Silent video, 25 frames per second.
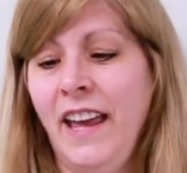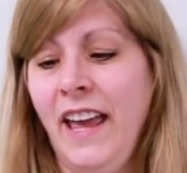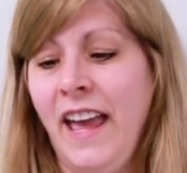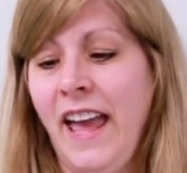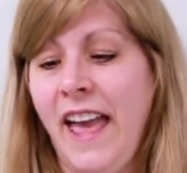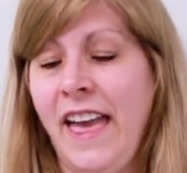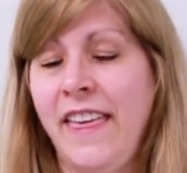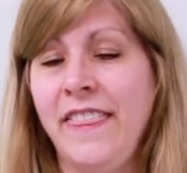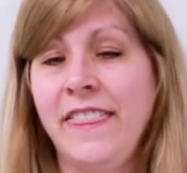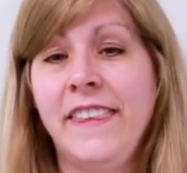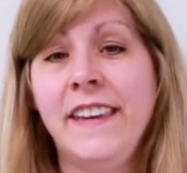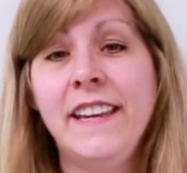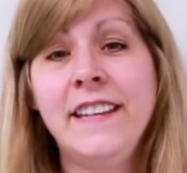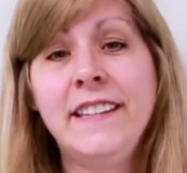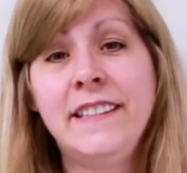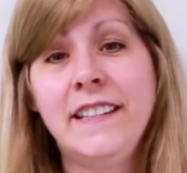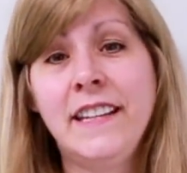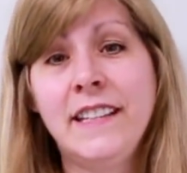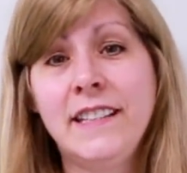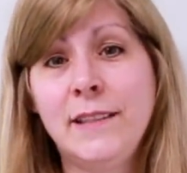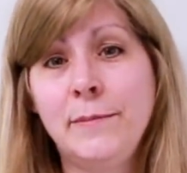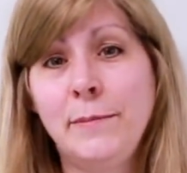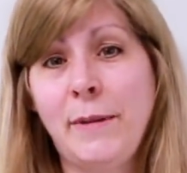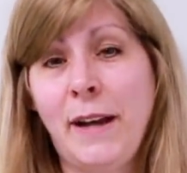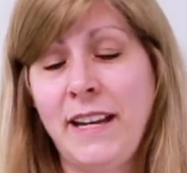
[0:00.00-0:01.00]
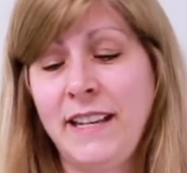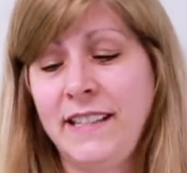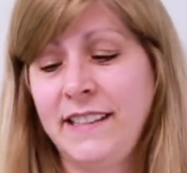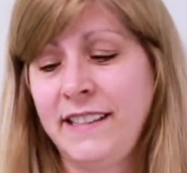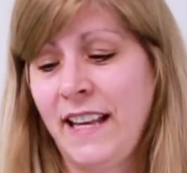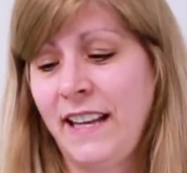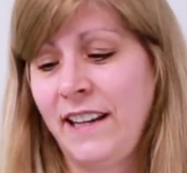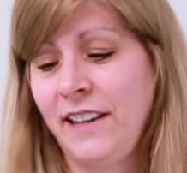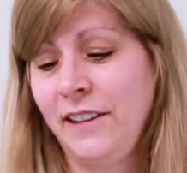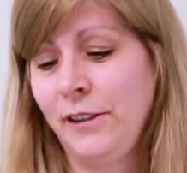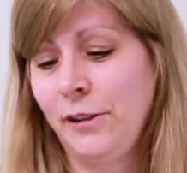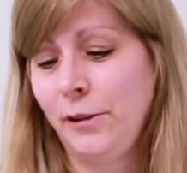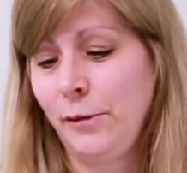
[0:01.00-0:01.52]
And this is my
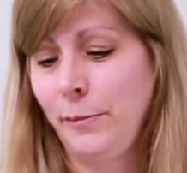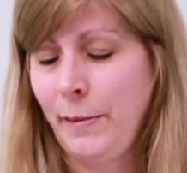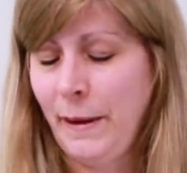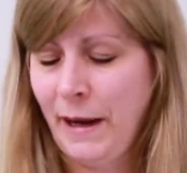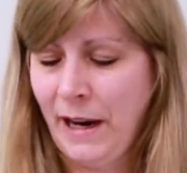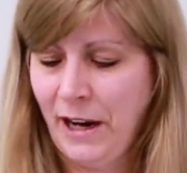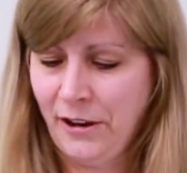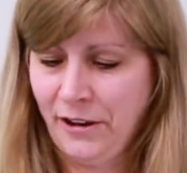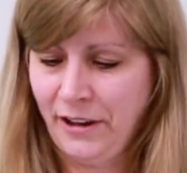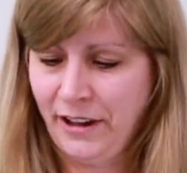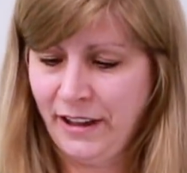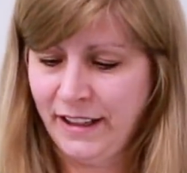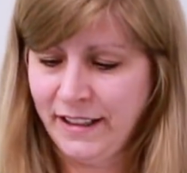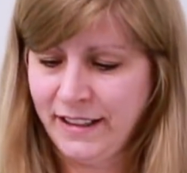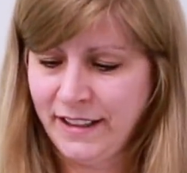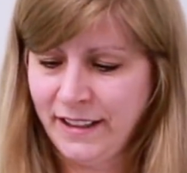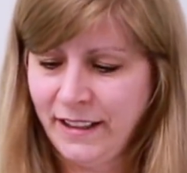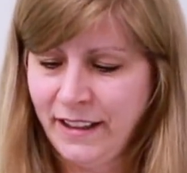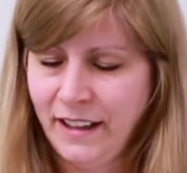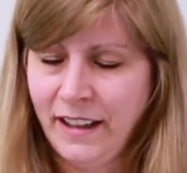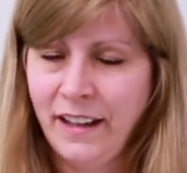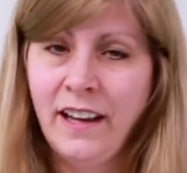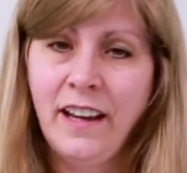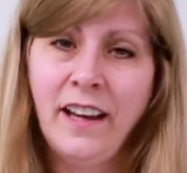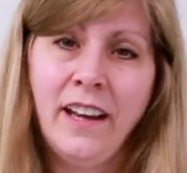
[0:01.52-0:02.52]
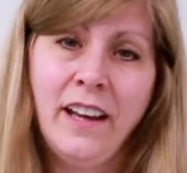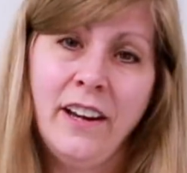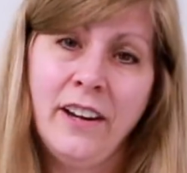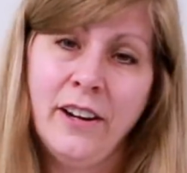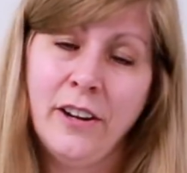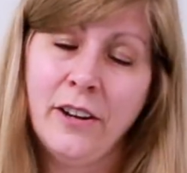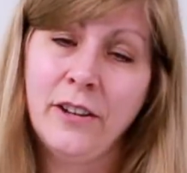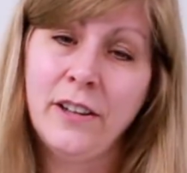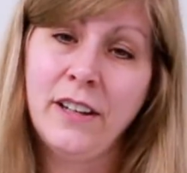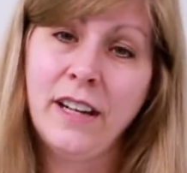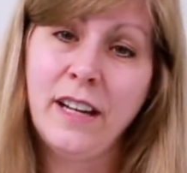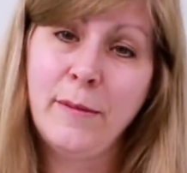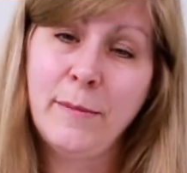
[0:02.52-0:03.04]
Senegal parrot.
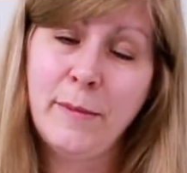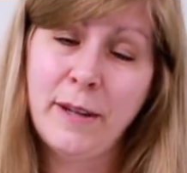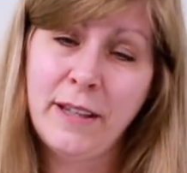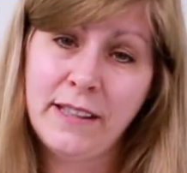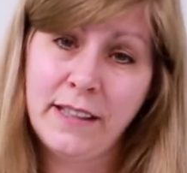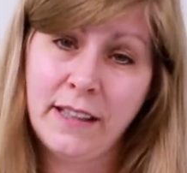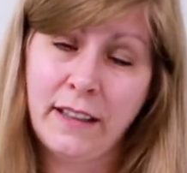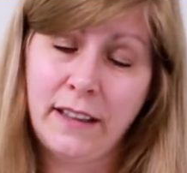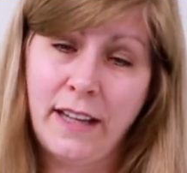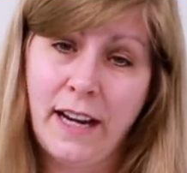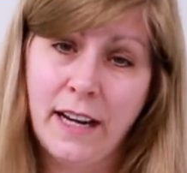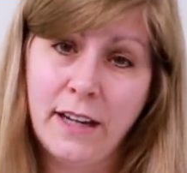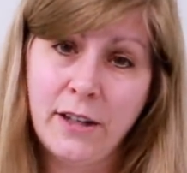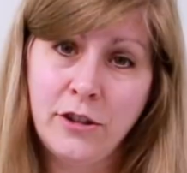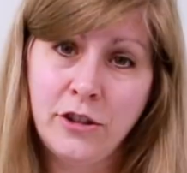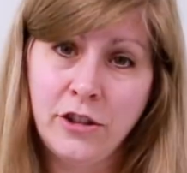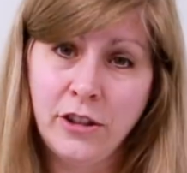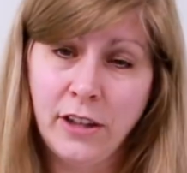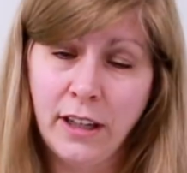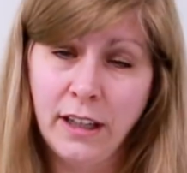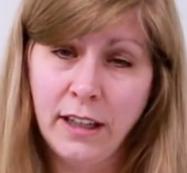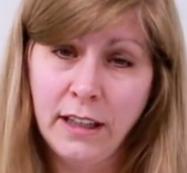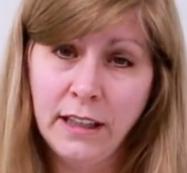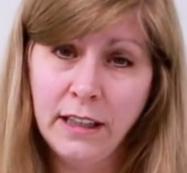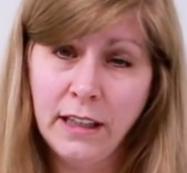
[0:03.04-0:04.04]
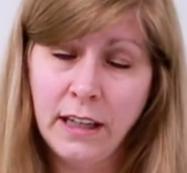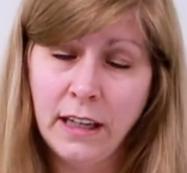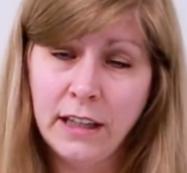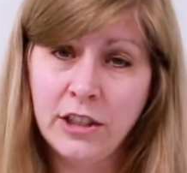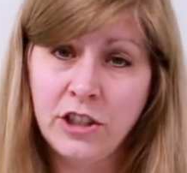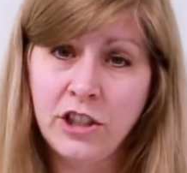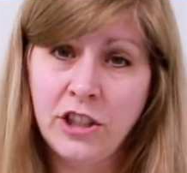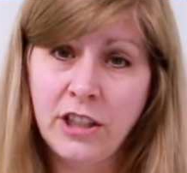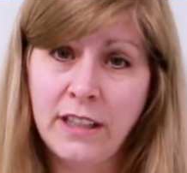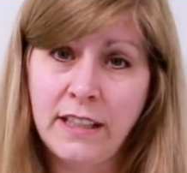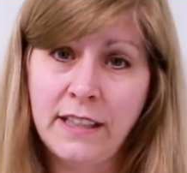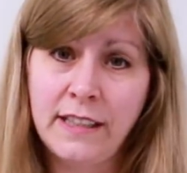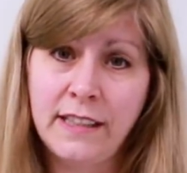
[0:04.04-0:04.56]
Her name is Electra, and
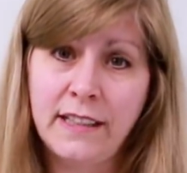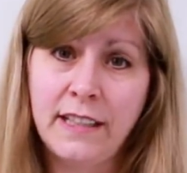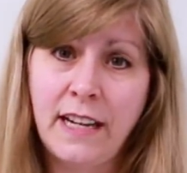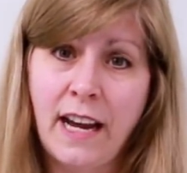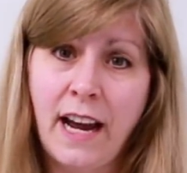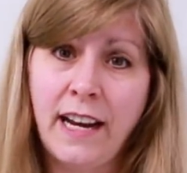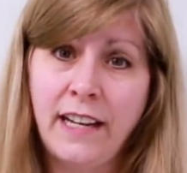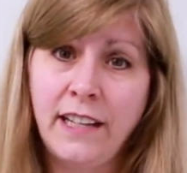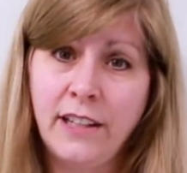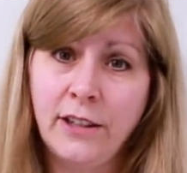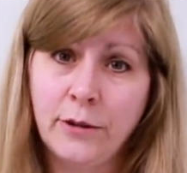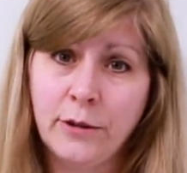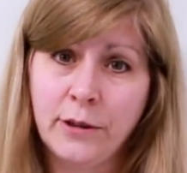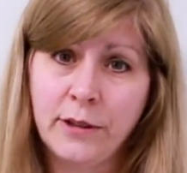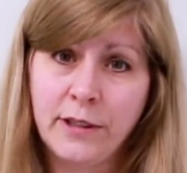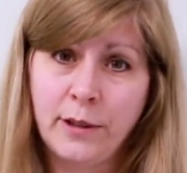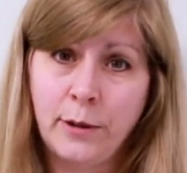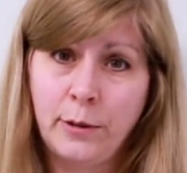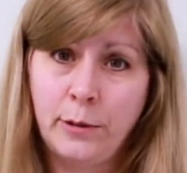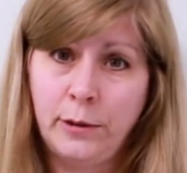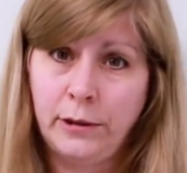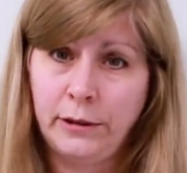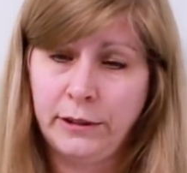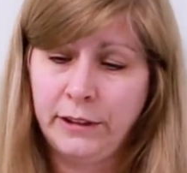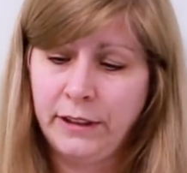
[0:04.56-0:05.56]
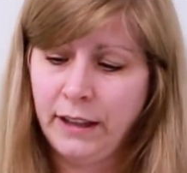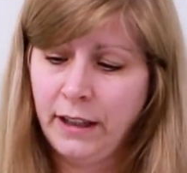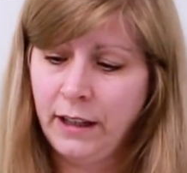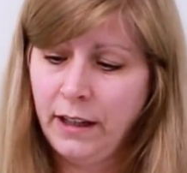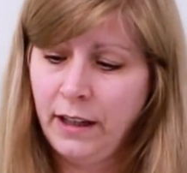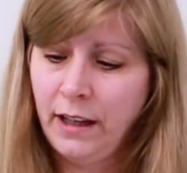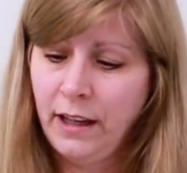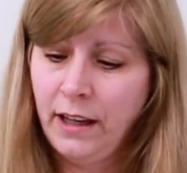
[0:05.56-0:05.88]
she's 9 years old.